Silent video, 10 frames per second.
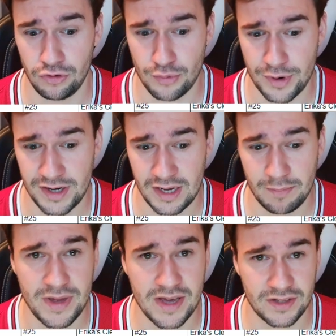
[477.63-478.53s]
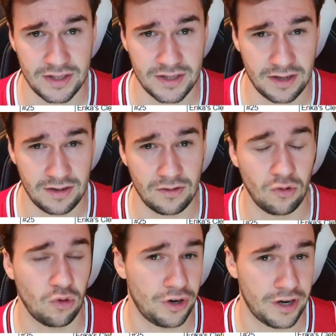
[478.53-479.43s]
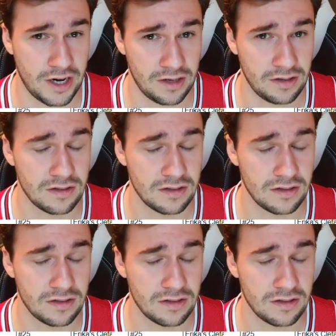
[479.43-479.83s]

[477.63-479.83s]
grade a PSA 10 or 9.